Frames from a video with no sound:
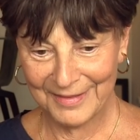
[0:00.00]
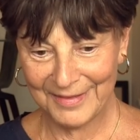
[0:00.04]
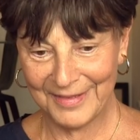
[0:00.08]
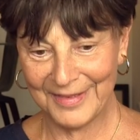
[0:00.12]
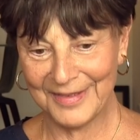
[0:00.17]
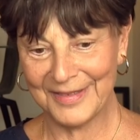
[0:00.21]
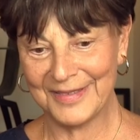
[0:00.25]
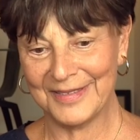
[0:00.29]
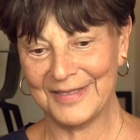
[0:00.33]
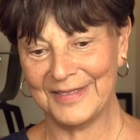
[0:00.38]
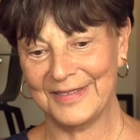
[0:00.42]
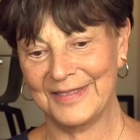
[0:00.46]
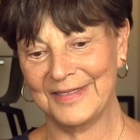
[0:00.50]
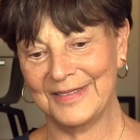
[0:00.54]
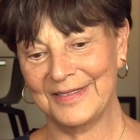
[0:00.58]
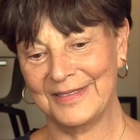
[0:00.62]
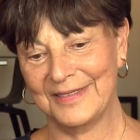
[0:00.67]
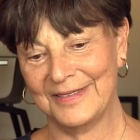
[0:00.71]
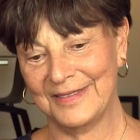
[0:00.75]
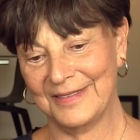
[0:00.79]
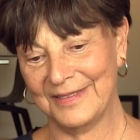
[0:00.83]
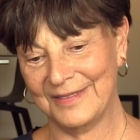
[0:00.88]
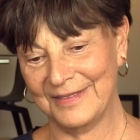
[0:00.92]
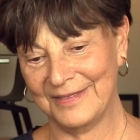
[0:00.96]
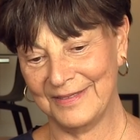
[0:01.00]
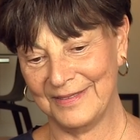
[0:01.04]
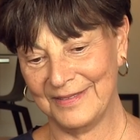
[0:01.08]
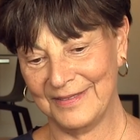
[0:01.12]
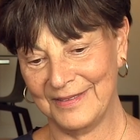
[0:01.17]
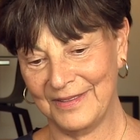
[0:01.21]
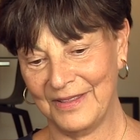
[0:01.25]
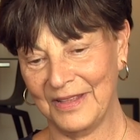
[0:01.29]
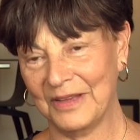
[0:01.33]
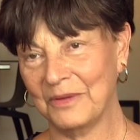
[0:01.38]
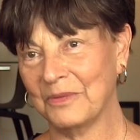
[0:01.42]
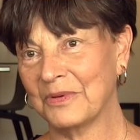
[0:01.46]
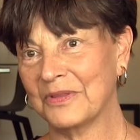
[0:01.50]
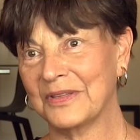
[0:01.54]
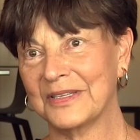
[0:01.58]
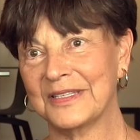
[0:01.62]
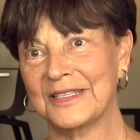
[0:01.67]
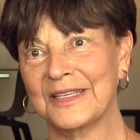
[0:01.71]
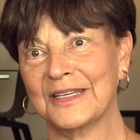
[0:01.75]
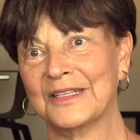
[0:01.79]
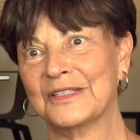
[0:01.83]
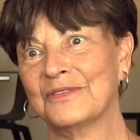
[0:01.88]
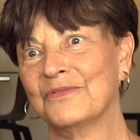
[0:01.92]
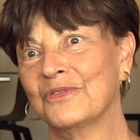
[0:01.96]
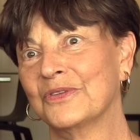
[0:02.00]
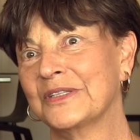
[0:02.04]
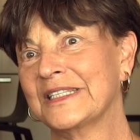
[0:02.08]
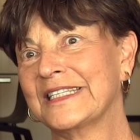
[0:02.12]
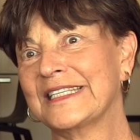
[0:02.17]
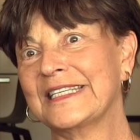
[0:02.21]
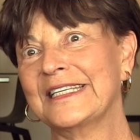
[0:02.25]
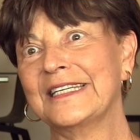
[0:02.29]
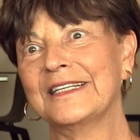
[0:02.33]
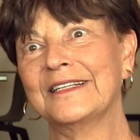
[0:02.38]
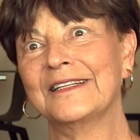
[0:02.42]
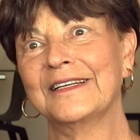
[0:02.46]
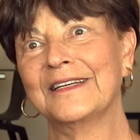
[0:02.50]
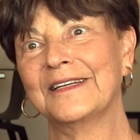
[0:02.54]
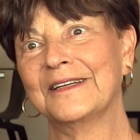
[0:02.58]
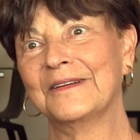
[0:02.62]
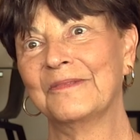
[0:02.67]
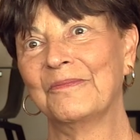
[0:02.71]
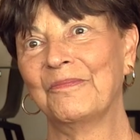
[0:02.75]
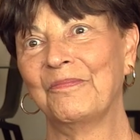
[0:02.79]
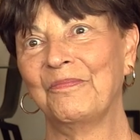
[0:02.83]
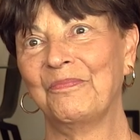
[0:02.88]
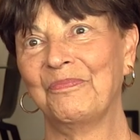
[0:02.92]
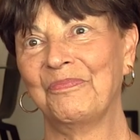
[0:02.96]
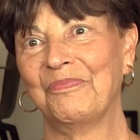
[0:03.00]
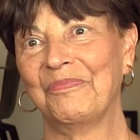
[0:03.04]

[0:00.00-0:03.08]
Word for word: this thing with a six foot ceiling